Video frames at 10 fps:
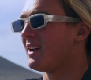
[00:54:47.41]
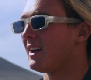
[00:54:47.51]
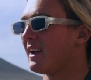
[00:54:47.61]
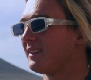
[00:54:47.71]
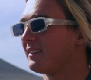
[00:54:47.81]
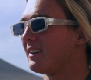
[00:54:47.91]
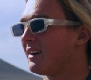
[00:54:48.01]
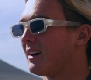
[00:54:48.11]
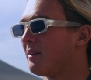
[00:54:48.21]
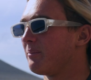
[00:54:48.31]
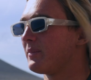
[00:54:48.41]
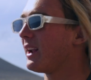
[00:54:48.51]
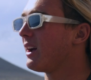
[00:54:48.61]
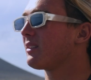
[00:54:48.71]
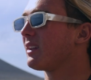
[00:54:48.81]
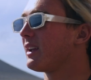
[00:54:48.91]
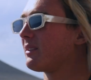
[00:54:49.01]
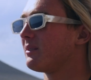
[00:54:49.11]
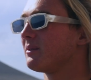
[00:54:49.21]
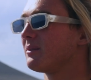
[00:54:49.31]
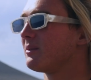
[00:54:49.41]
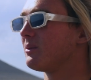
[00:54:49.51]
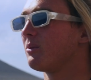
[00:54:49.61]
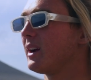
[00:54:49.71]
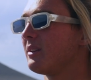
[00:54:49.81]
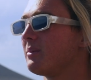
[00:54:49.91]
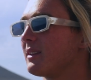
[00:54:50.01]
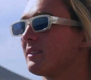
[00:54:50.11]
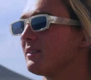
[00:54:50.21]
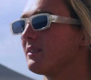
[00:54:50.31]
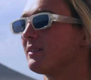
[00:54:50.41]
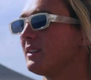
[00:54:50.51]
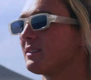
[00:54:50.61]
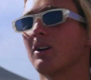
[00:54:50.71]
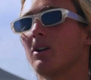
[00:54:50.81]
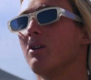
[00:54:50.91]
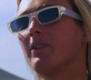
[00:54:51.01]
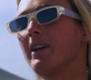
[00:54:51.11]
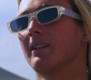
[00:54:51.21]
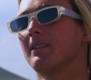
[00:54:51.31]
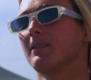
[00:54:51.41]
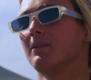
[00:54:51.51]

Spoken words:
And then I was like, wait, but it's not over yet.